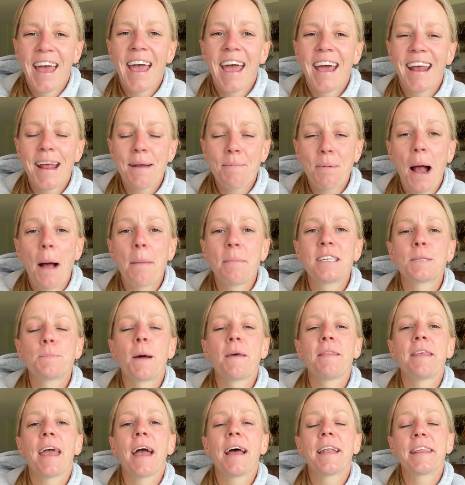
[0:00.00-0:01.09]
And I promise
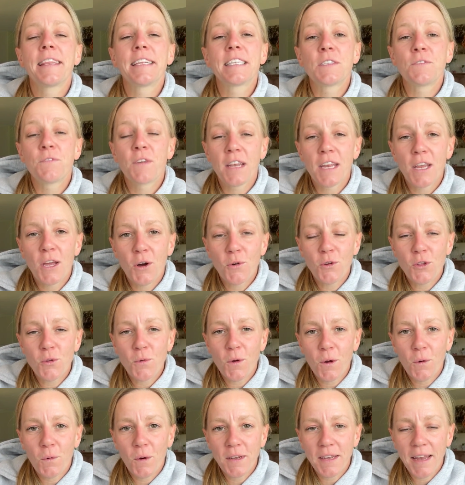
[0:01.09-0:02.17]
by the end of this video, you
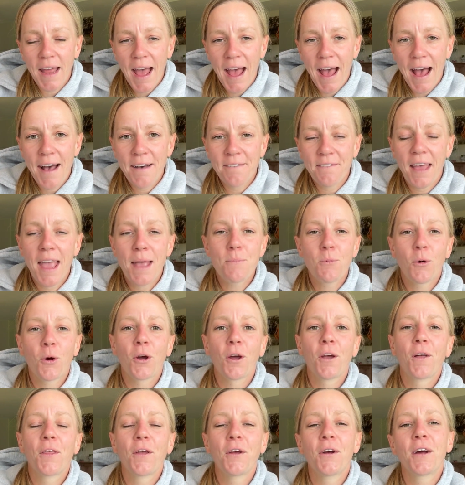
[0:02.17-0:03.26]
are going to have a more
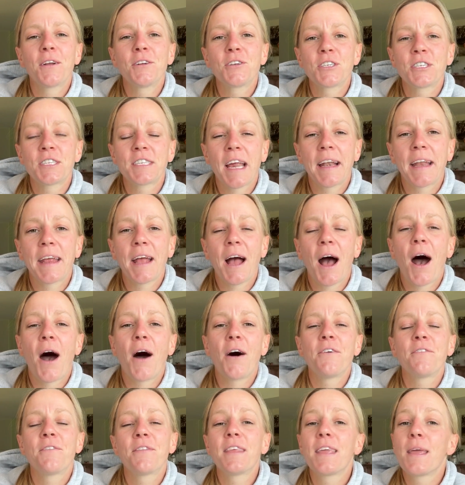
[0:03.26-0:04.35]
clear understanding
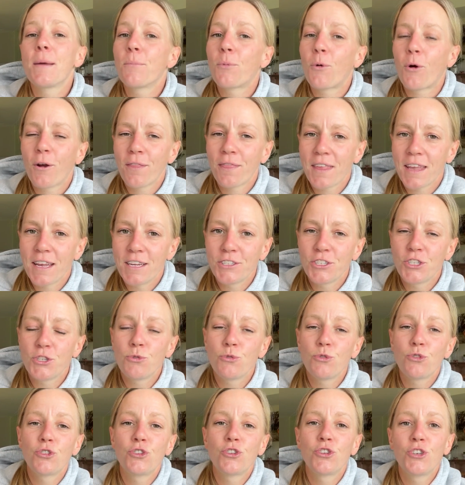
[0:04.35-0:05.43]
of the important things
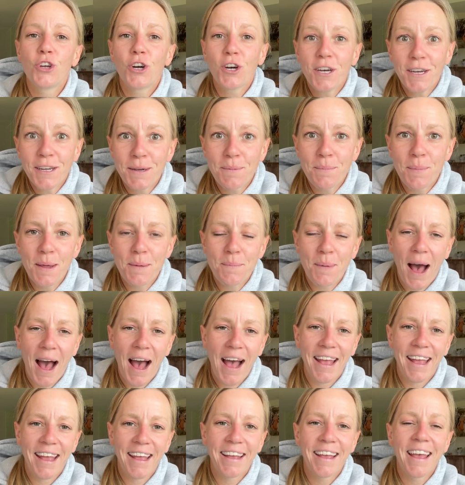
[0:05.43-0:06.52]
you should be
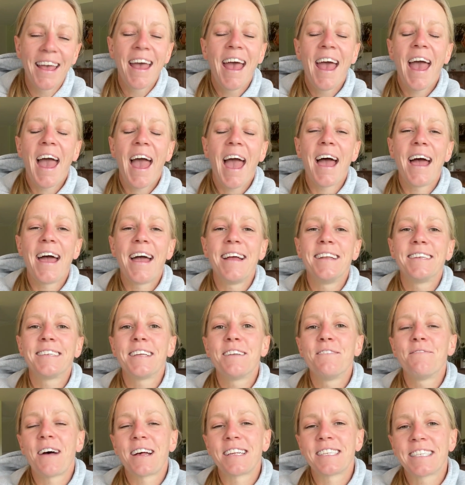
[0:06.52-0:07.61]
buying and
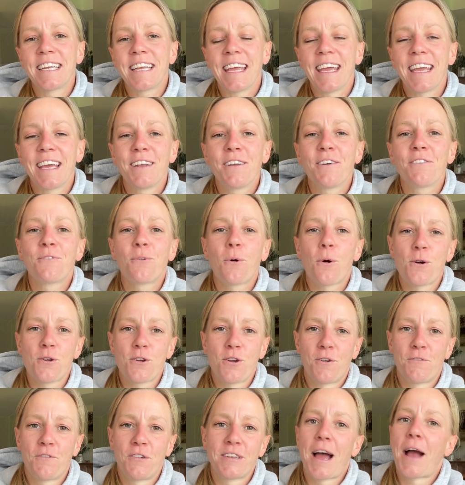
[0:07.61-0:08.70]
investing in for
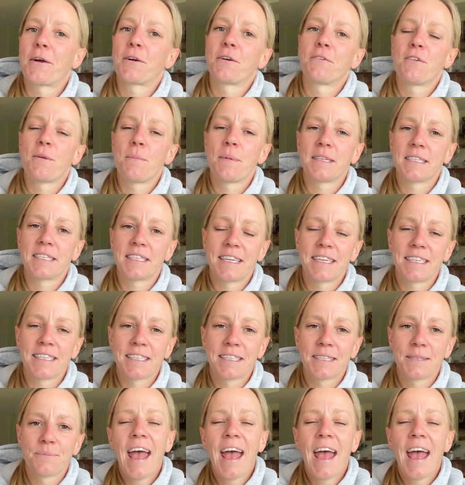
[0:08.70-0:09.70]
your photography business.